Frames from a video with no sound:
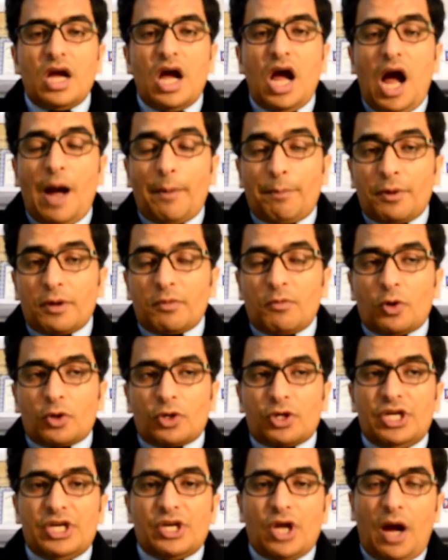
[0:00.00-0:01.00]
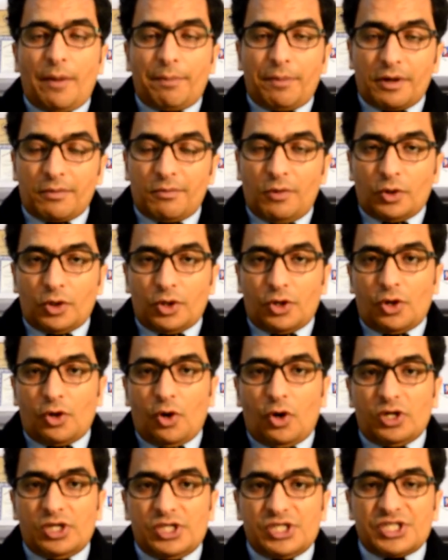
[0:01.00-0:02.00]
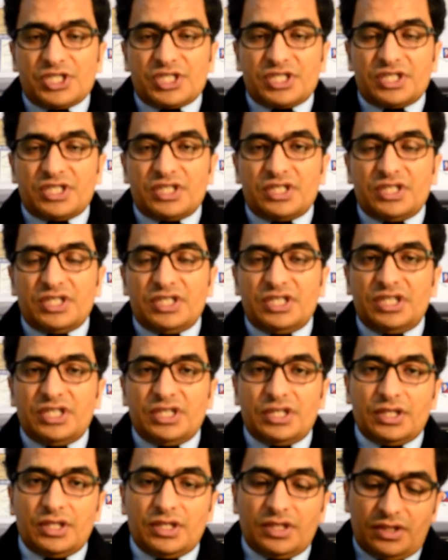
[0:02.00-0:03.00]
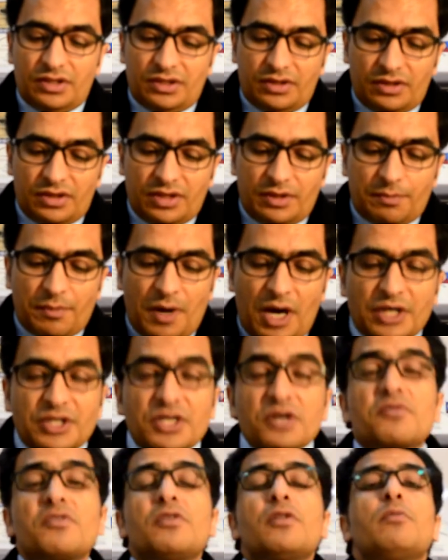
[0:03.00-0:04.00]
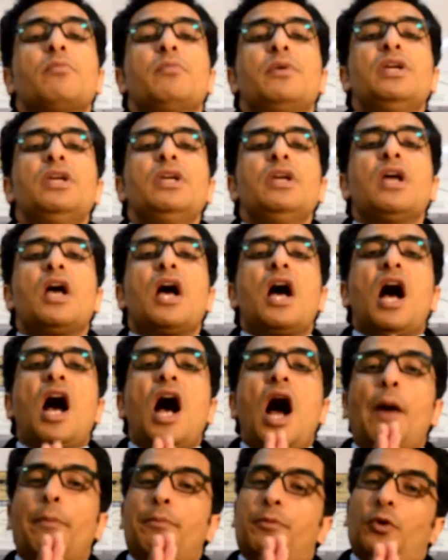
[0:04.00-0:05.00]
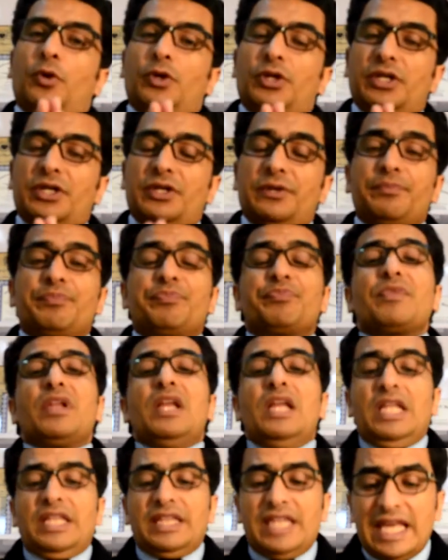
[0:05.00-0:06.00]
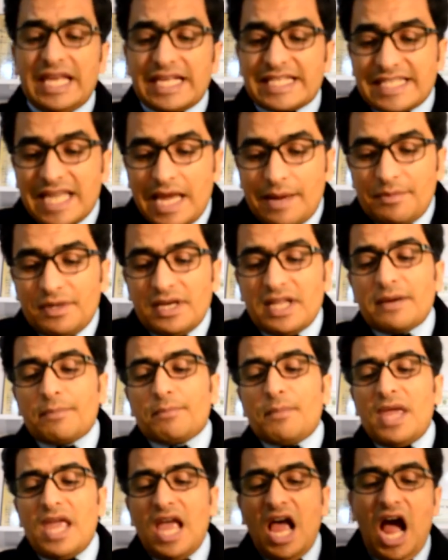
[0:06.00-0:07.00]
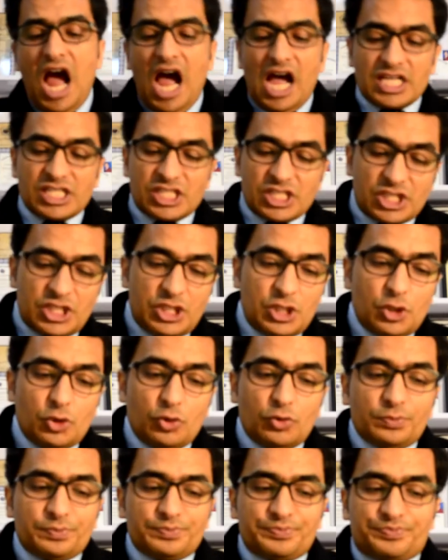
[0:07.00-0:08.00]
upper motor neuron lesion, the plantar will be upgoing. The examiner may ask you,